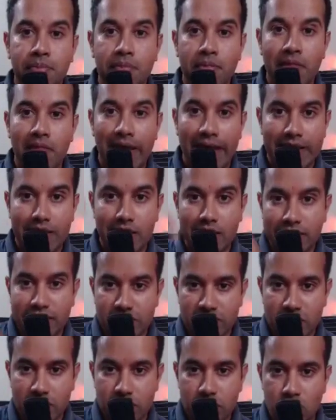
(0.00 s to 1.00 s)
in the
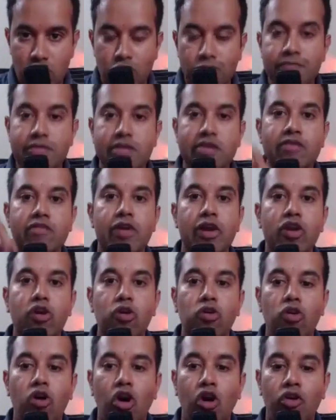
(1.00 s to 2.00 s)
description of this
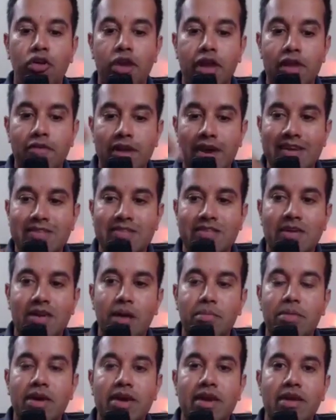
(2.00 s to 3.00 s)
video, or even as a
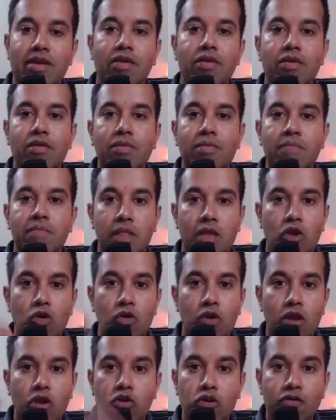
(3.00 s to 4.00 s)
comment here,
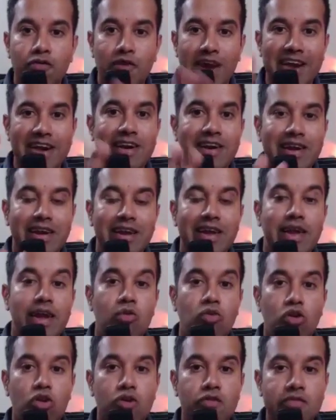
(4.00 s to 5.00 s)
you will find it in
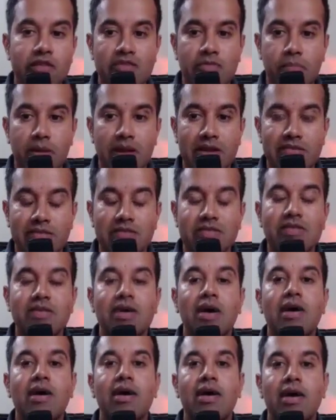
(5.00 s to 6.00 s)
one of these places.
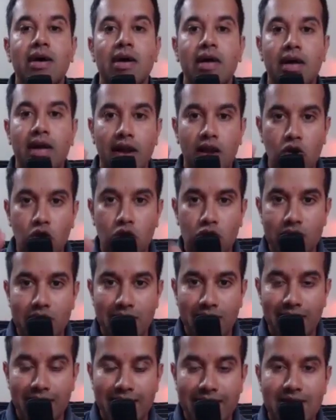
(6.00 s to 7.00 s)
Click on that
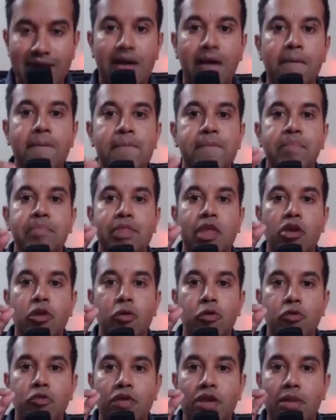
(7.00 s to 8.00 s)
link. You
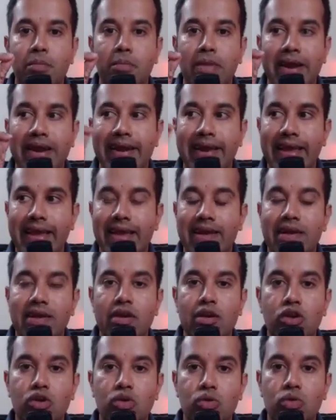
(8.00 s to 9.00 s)
will be taken
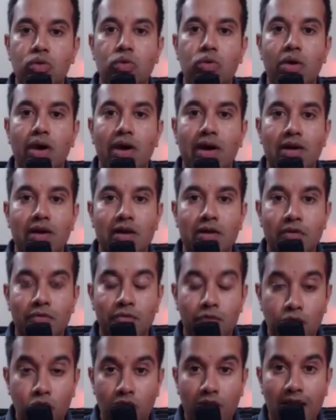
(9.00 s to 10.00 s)
to a
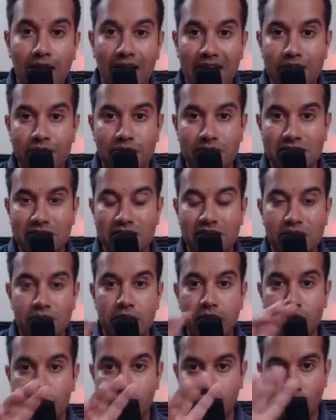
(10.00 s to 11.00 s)
full life
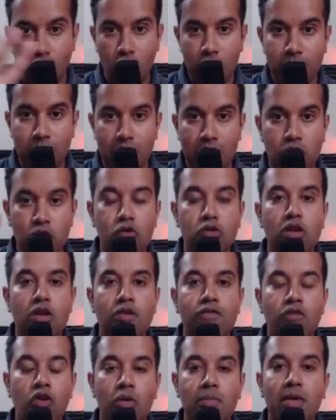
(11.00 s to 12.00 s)
assessment form, a Google
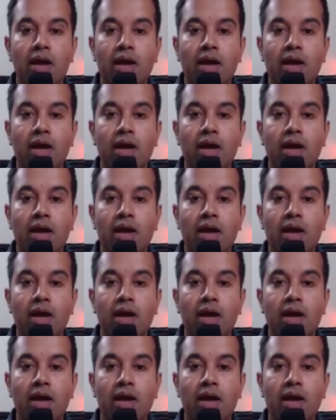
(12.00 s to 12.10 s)
form,